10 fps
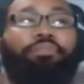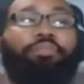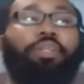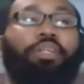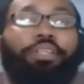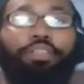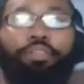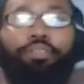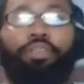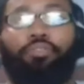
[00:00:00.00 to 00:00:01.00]
of
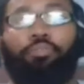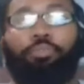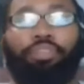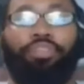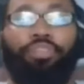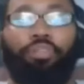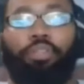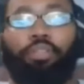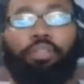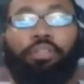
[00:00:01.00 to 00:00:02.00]
certain governments,
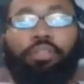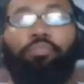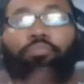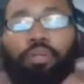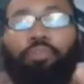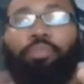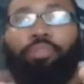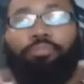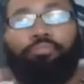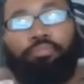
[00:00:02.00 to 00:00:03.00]
uh, gov-
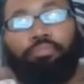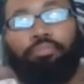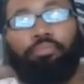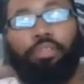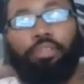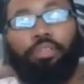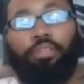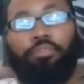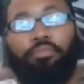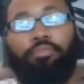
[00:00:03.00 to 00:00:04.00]
government
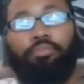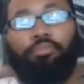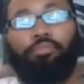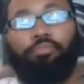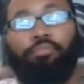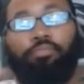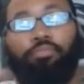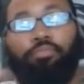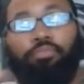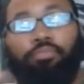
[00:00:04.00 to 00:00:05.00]
uh,
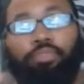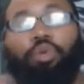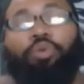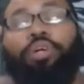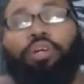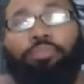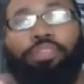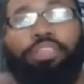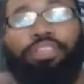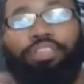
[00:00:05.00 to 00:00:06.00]
local
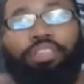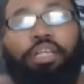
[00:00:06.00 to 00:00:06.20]
governments, I should